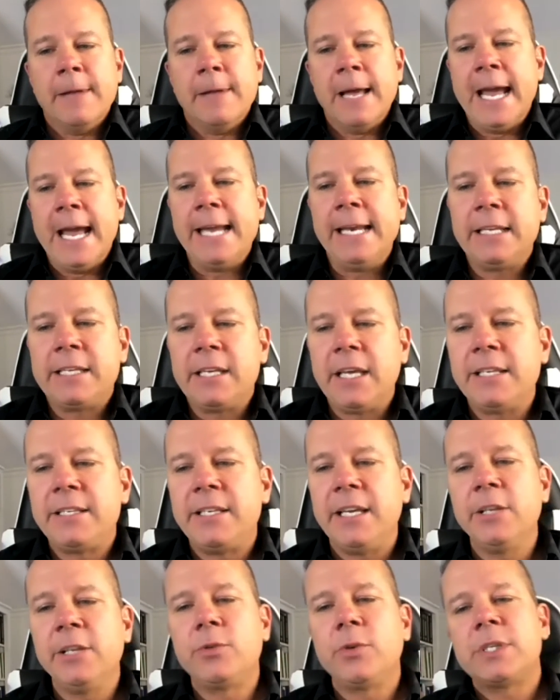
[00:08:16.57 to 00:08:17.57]
And it's
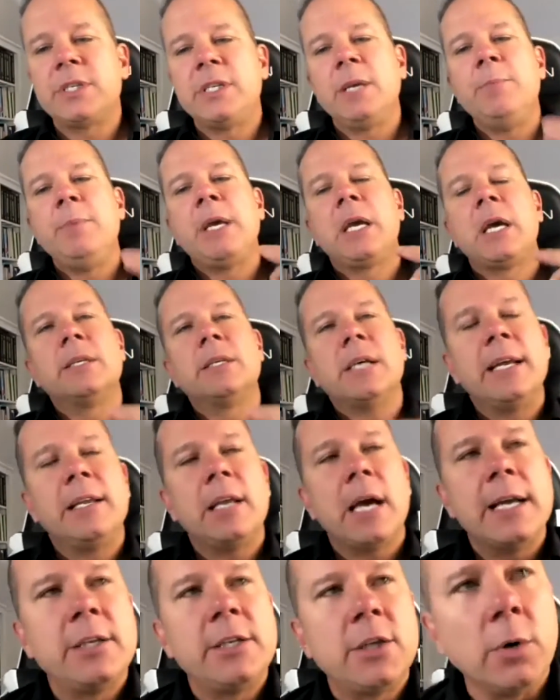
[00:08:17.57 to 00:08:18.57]
interesting because
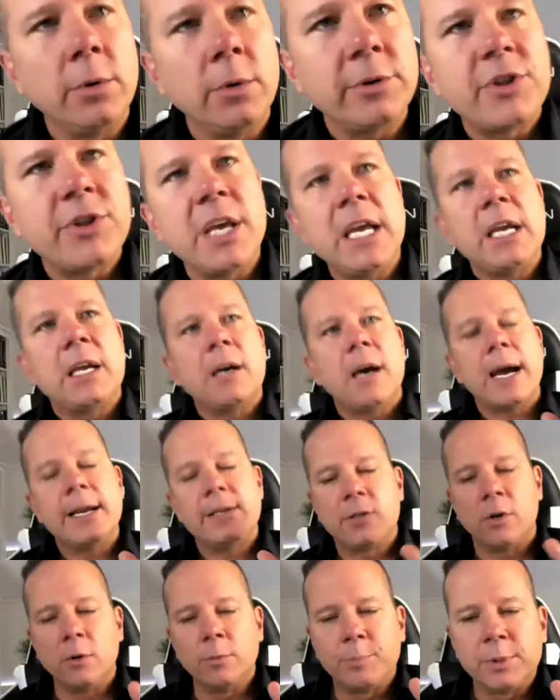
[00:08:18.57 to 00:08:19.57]
I don't
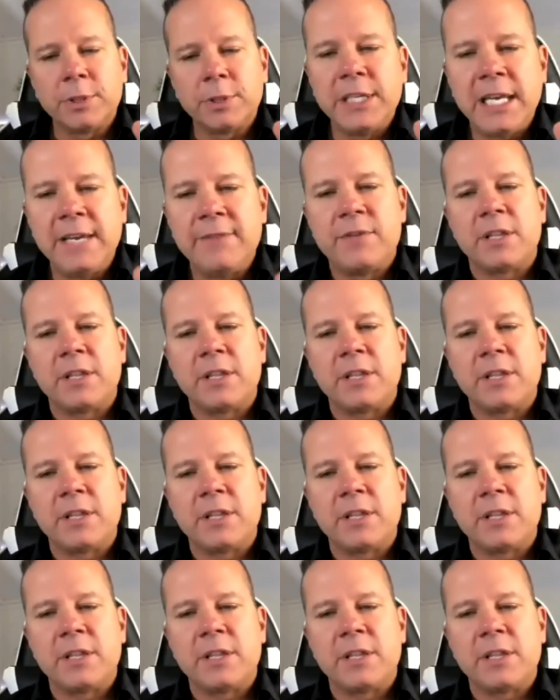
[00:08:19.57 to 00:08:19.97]
believe